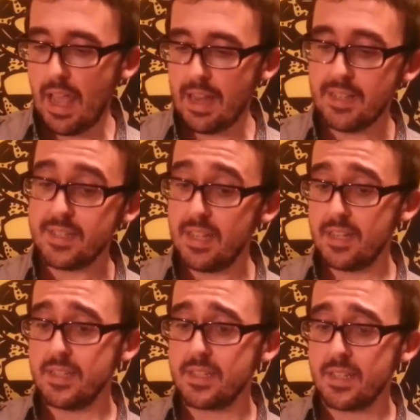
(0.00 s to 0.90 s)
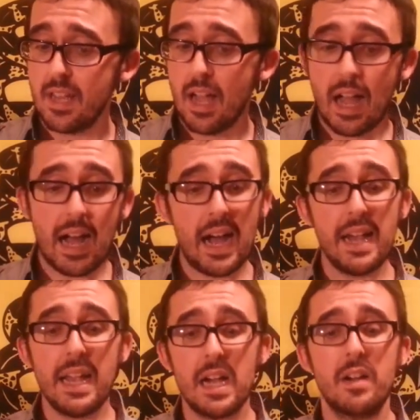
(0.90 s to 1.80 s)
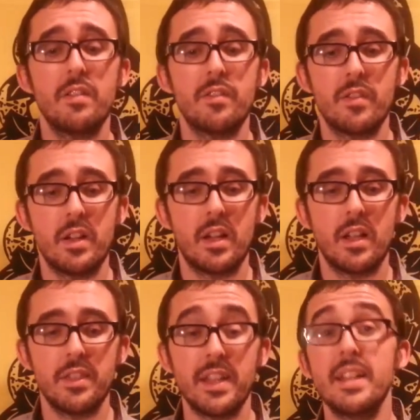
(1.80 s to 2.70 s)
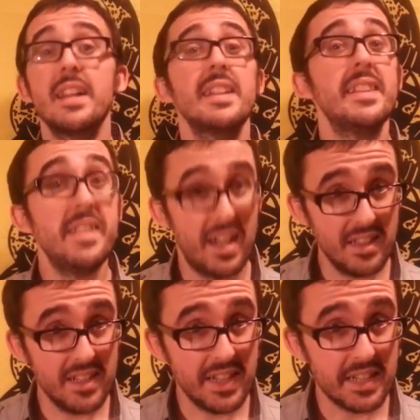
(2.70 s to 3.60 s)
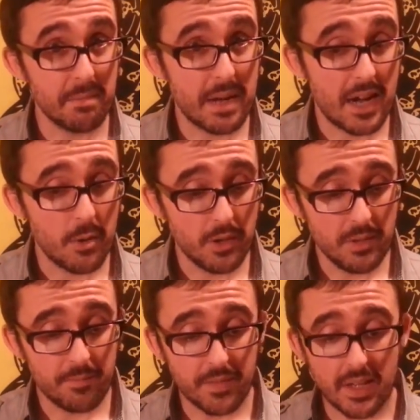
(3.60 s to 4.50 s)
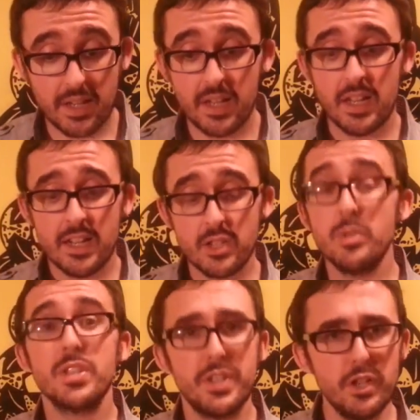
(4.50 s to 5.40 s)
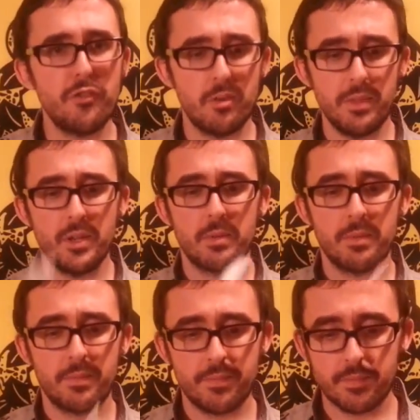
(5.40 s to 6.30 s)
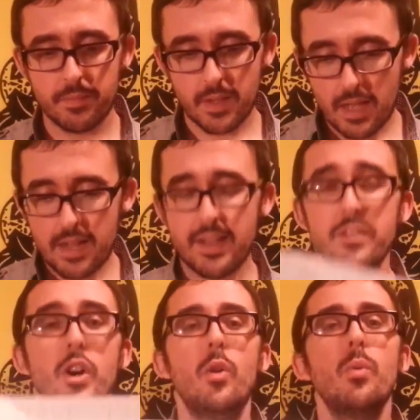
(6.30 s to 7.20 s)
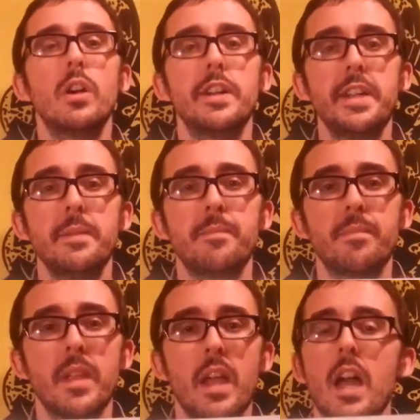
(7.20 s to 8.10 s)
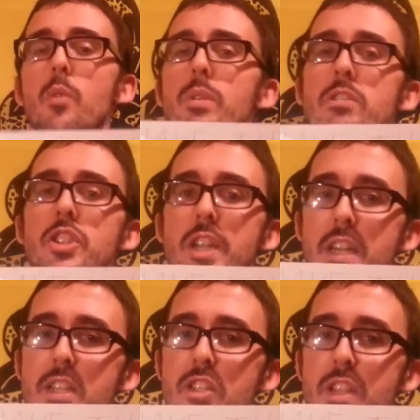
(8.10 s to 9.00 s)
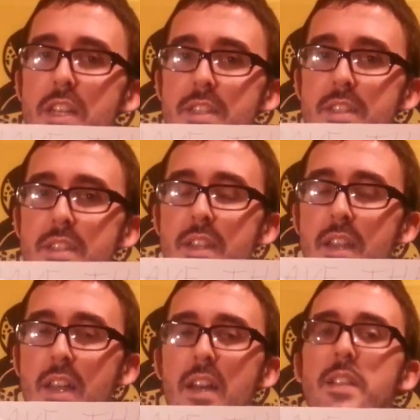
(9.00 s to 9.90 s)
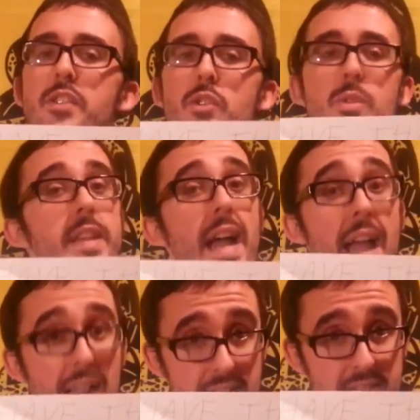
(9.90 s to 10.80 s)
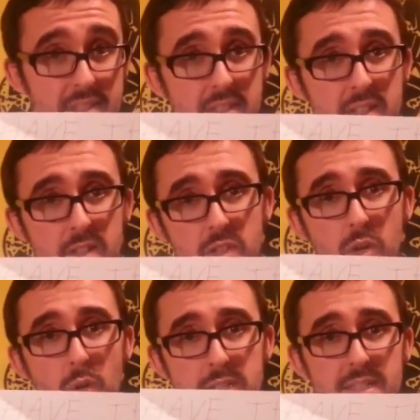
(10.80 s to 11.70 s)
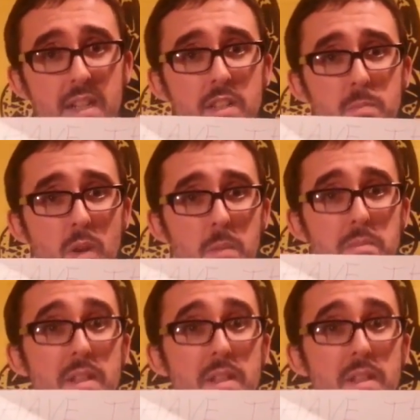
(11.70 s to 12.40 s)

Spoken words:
and it says, I have the delegated power to steal from you. Now, don't worry, we'll change this to tax so it sounds more